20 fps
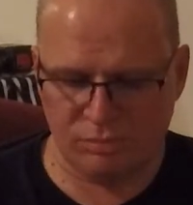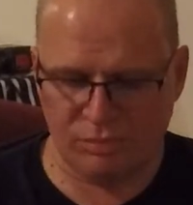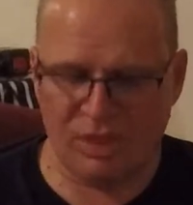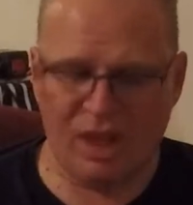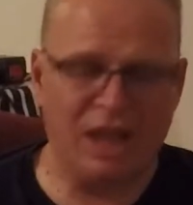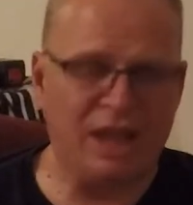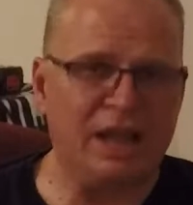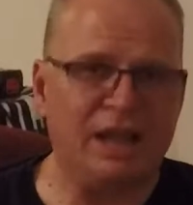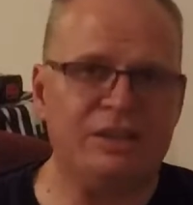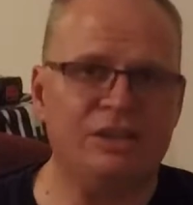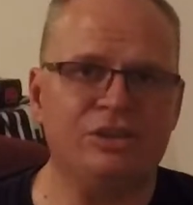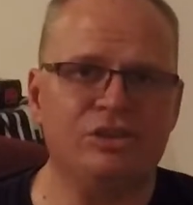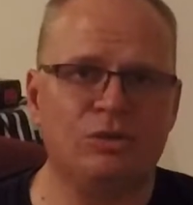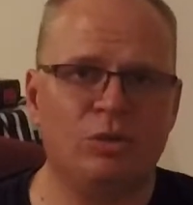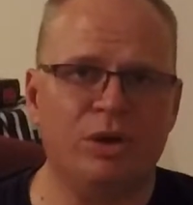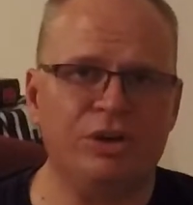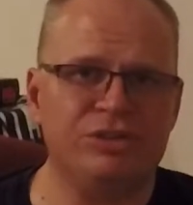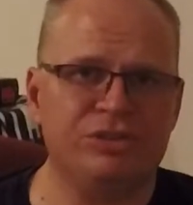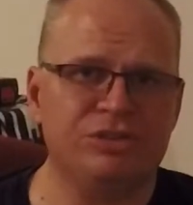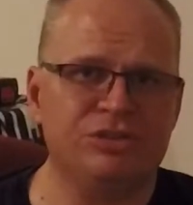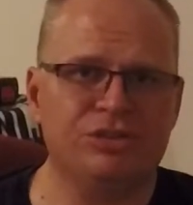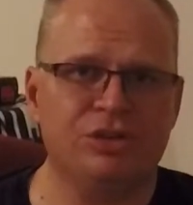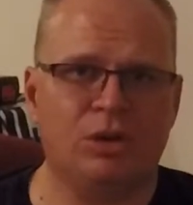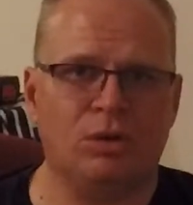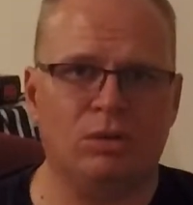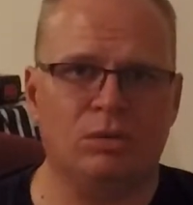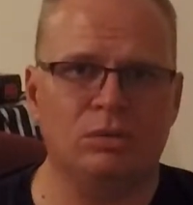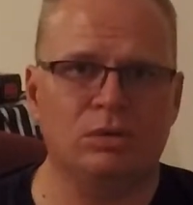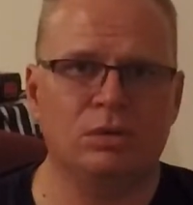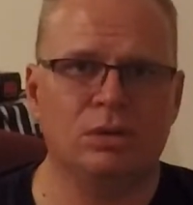I got these questions on.
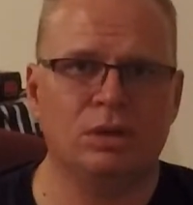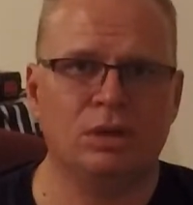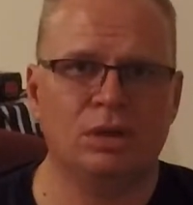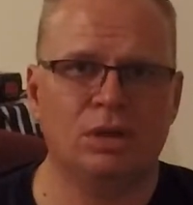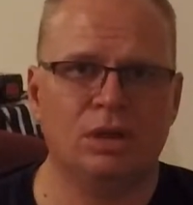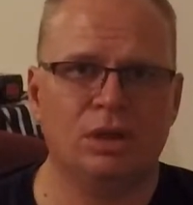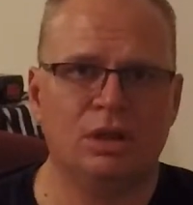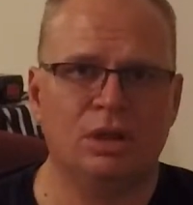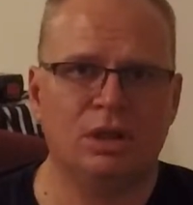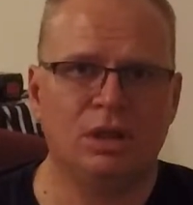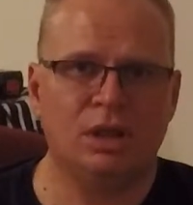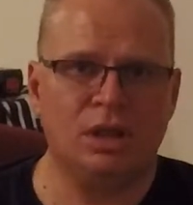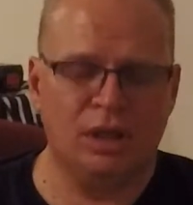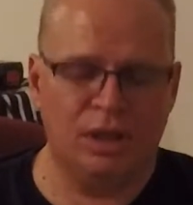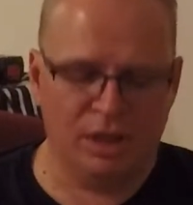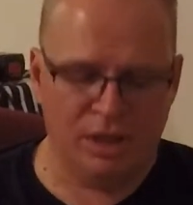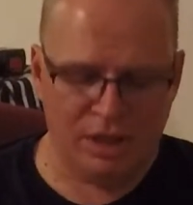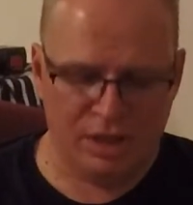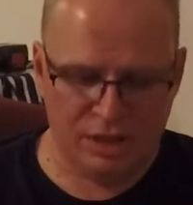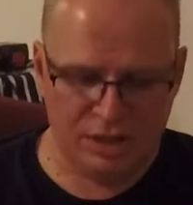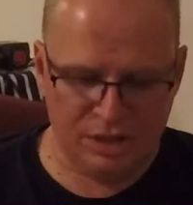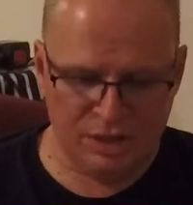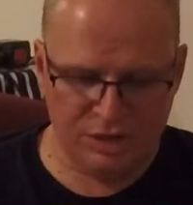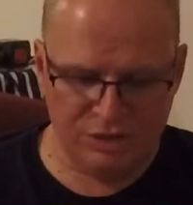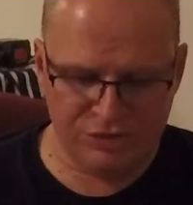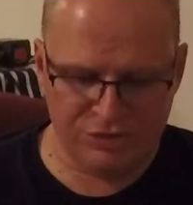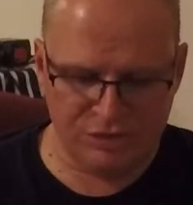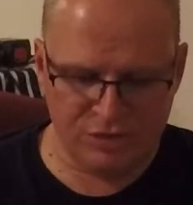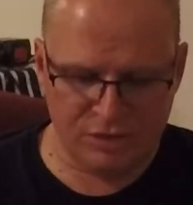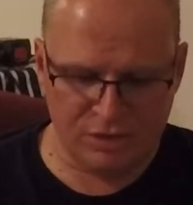
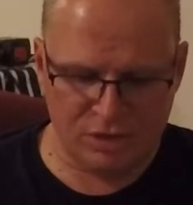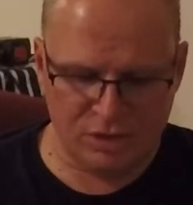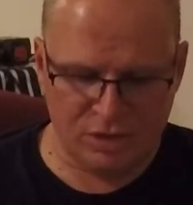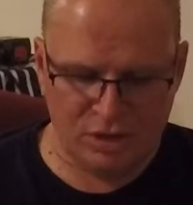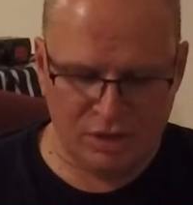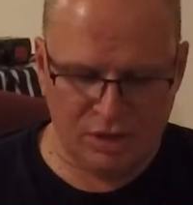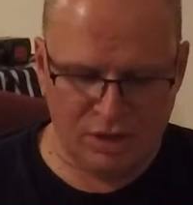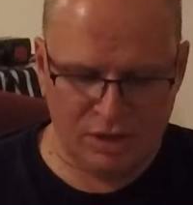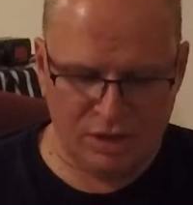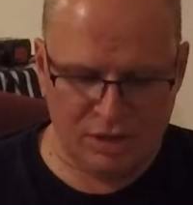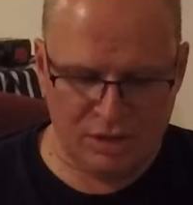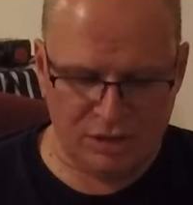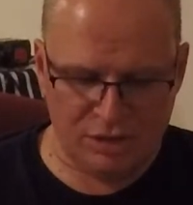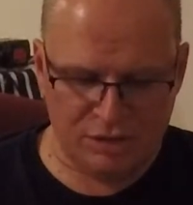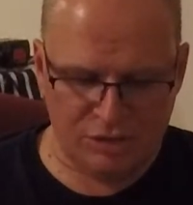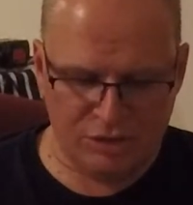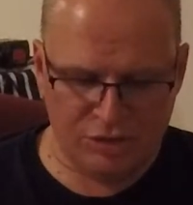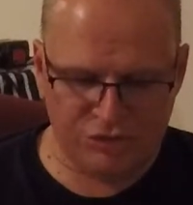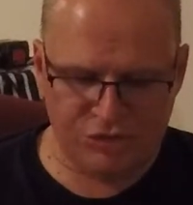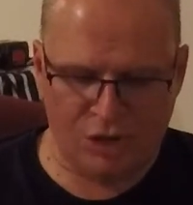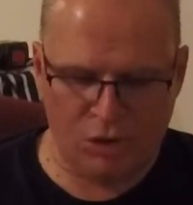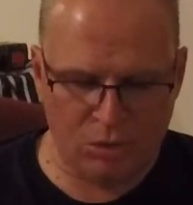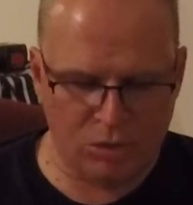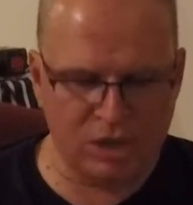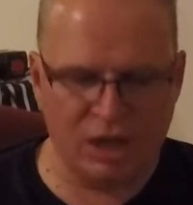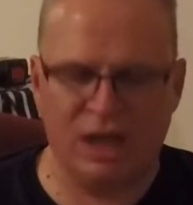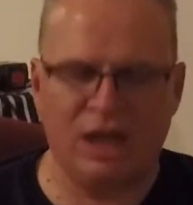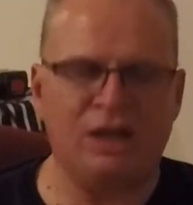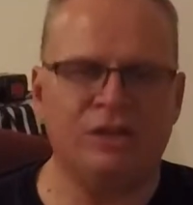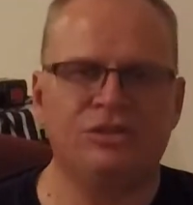Is there's all
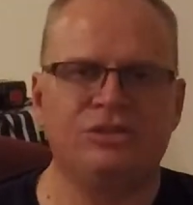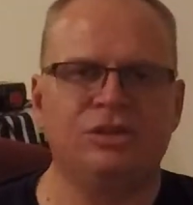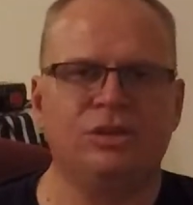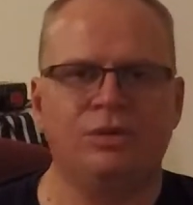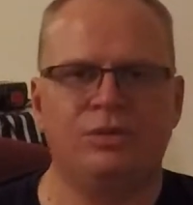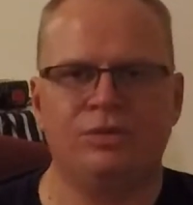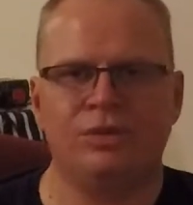kinds of